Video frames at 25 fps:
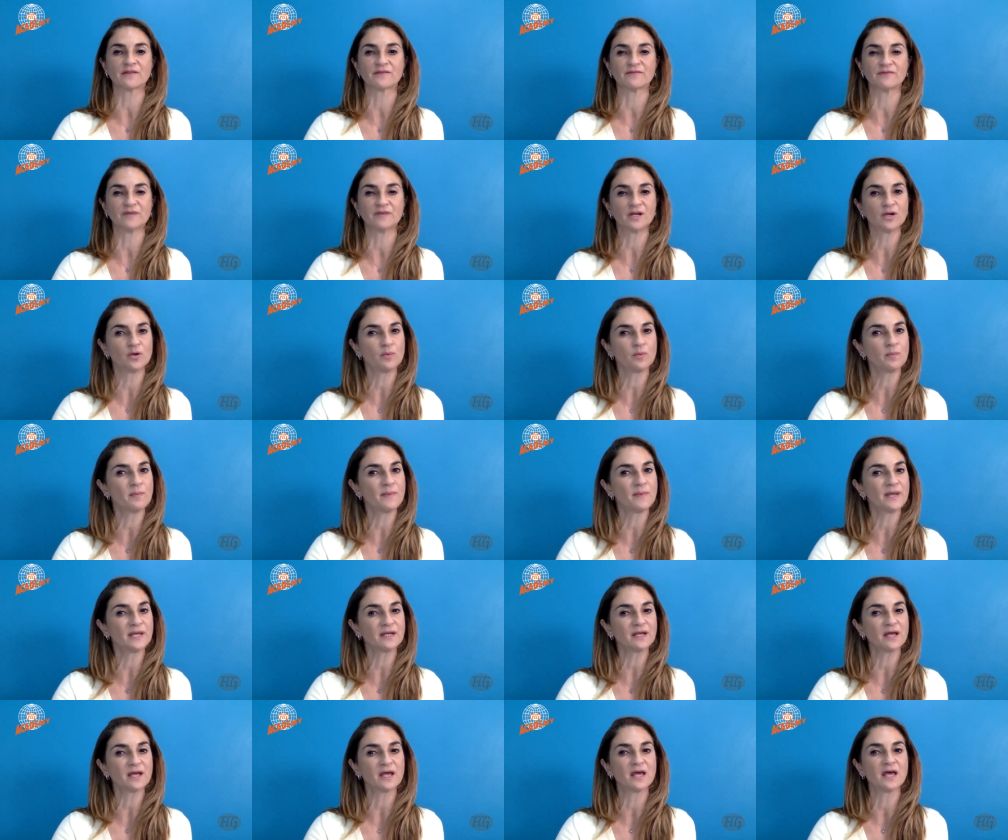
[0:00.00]

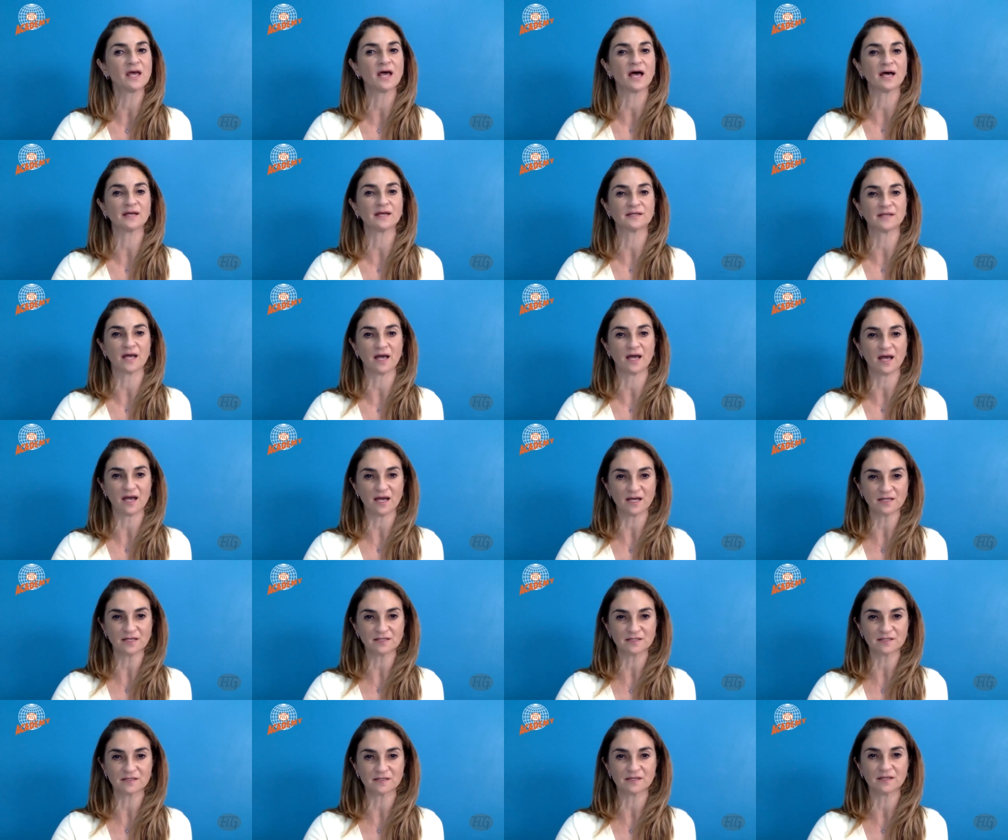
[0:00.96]
development and act
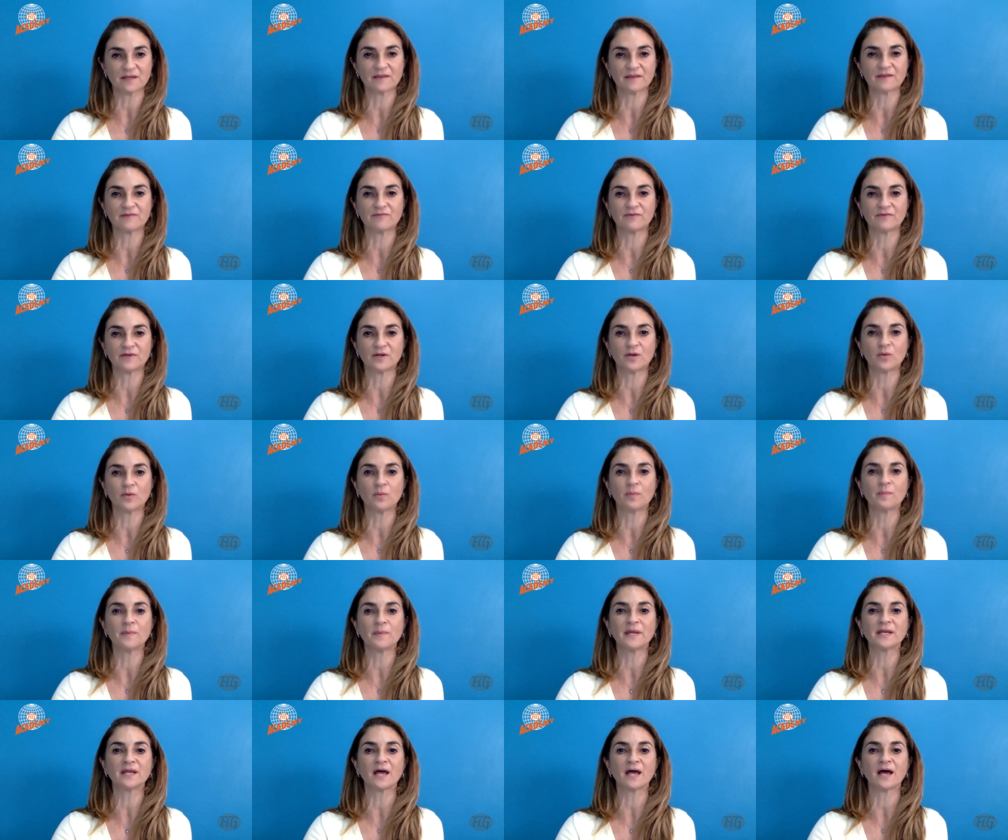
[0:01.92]

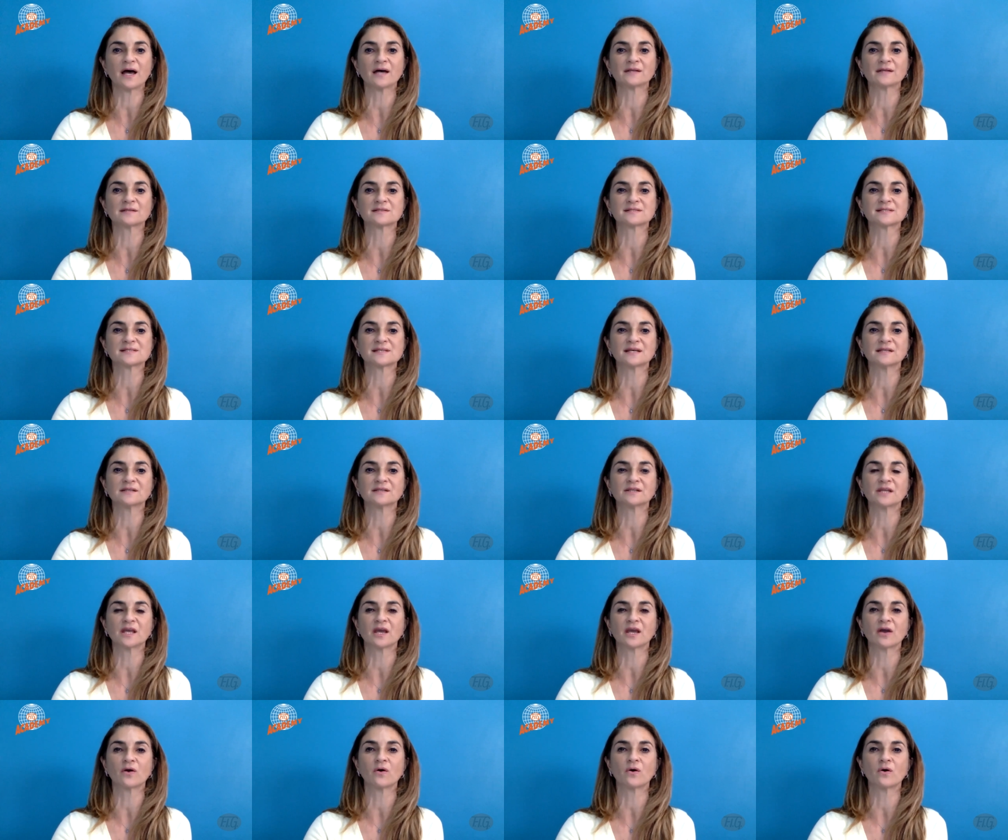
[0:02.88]
development at San
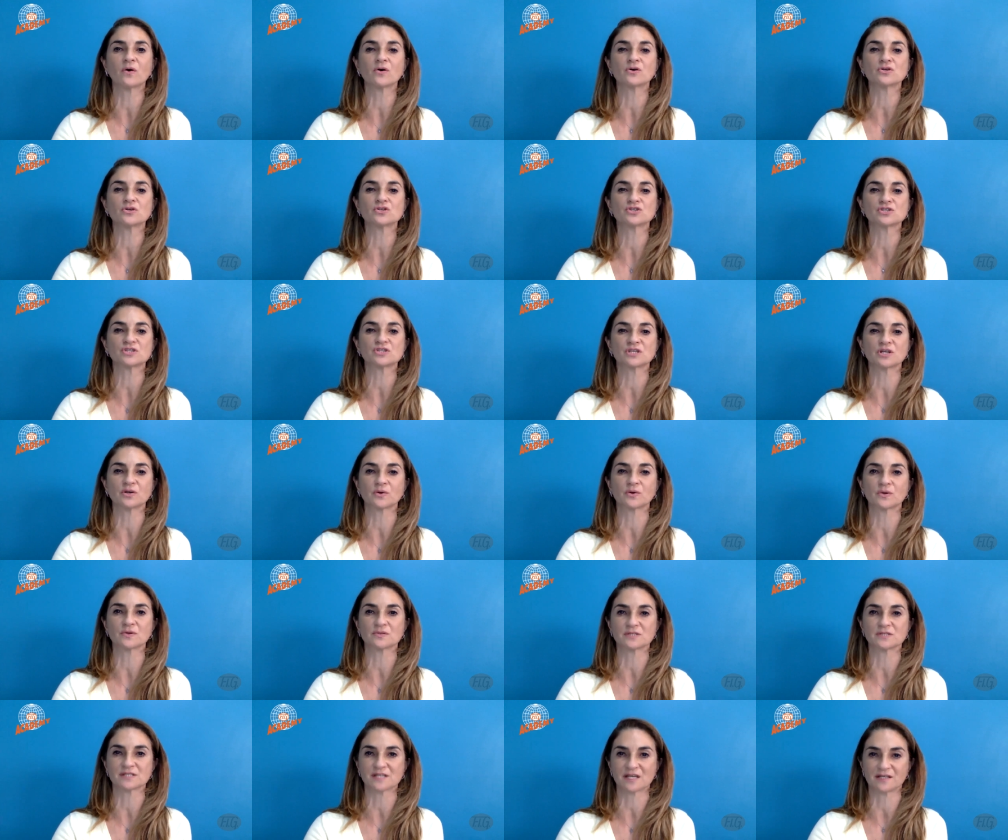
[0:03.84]
Diego
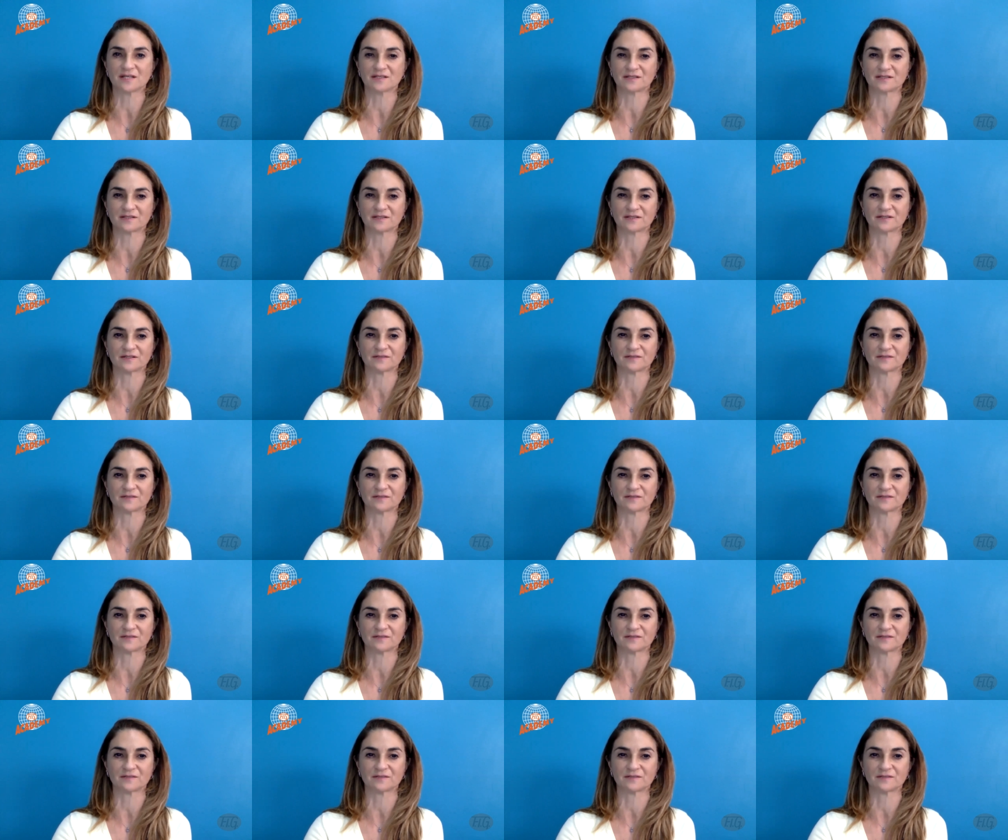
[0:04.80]
Circus Center.